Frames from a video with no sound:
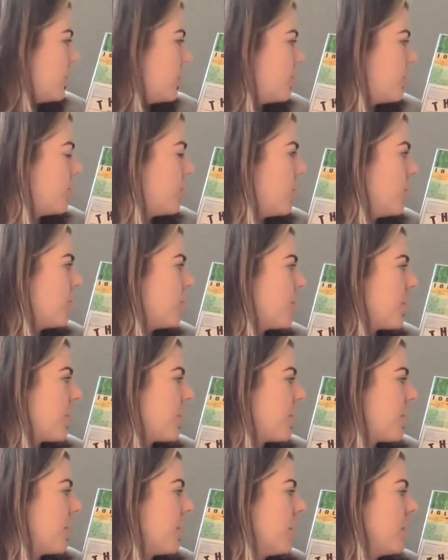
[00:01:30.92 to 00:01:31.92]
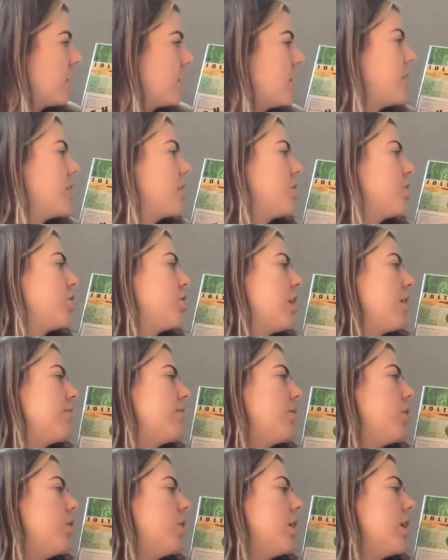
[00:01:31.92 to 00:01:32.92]
Jolt, thunk,
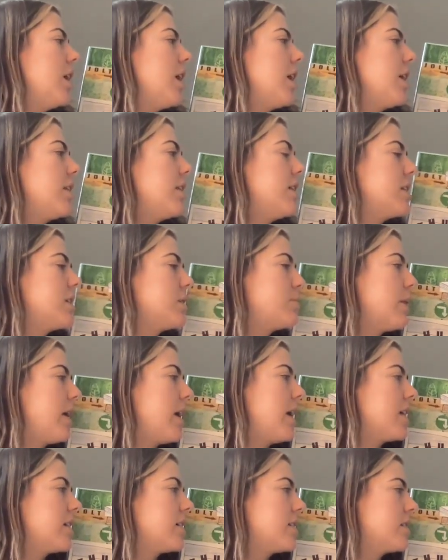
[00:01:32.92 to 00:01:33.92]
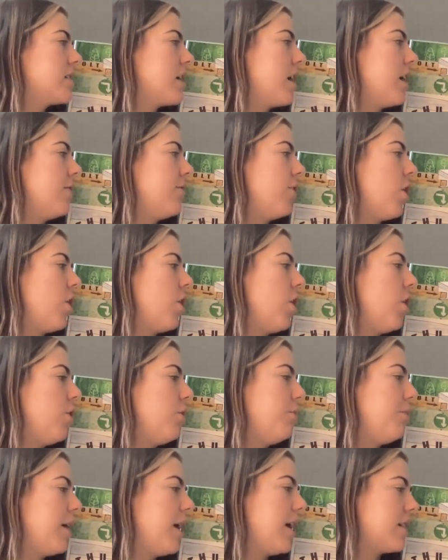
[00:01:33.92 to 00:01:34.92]
shuffle. This box, of
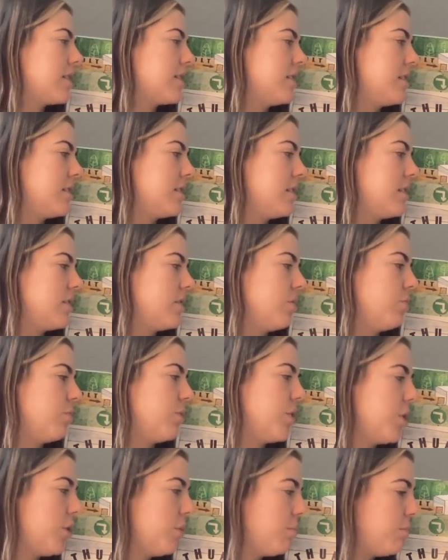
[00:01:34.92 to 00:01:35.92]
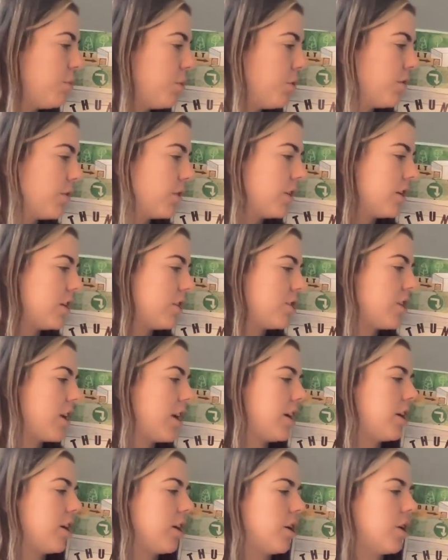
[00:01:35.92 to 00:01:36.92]
all boxes, is a real mover and
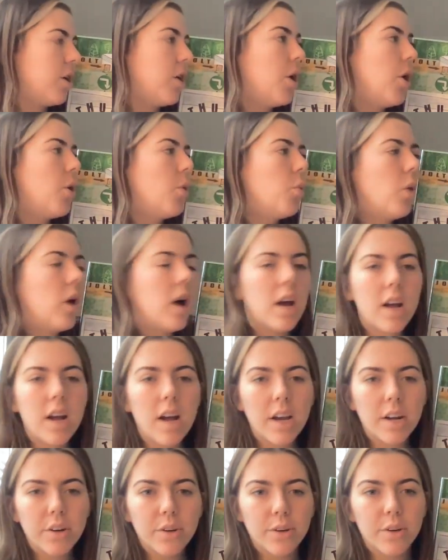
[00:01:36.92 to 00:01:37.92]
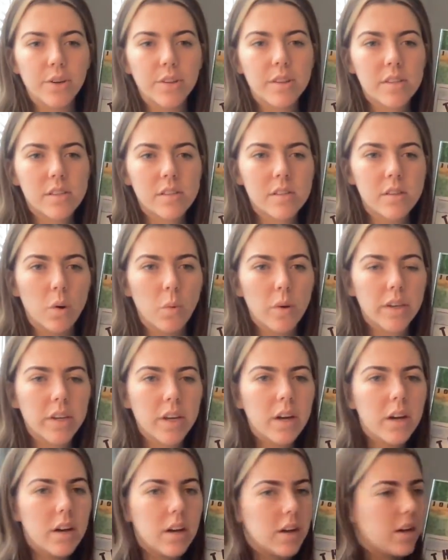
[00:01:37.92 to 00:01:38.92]
shaker. What on earth is
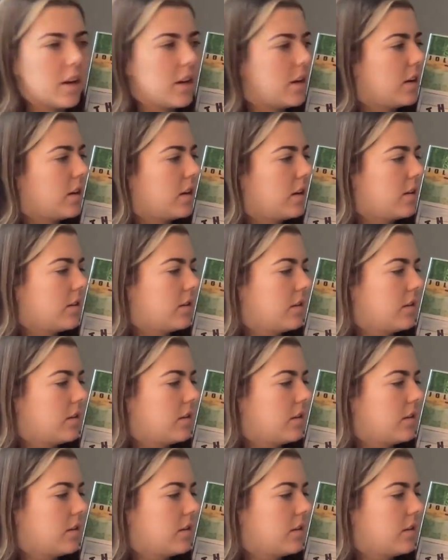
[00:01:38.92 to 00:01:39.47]
going on?